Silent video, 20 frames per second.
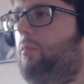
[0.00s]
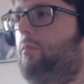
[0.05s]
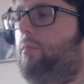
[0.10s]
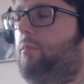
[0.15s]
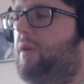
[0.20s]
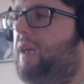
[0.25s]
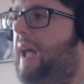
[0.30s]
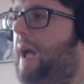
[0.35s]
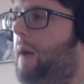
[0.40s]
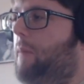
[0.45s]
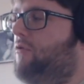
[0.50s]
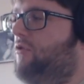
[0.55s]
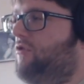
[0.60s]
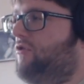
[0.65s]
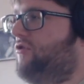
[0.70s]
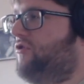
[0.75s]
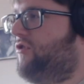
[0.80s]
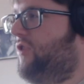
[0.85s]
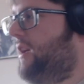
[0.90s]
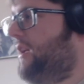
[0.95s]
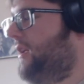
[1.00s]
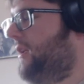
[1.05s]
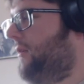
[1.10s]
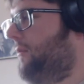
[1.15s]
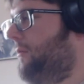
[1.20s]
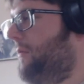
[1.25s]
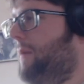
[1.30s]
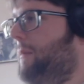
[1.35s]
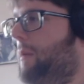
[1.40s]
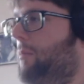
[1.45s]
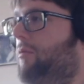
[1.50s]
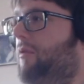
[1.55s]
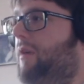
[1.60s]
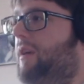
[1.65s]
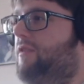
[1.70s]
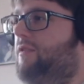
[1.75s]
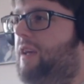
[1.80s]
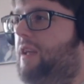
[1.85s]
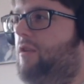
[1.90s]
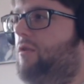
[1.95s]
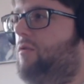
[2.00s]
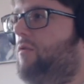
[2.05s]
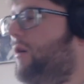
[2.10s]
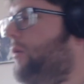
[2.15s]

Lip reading: capture shit and maybe play Saints Row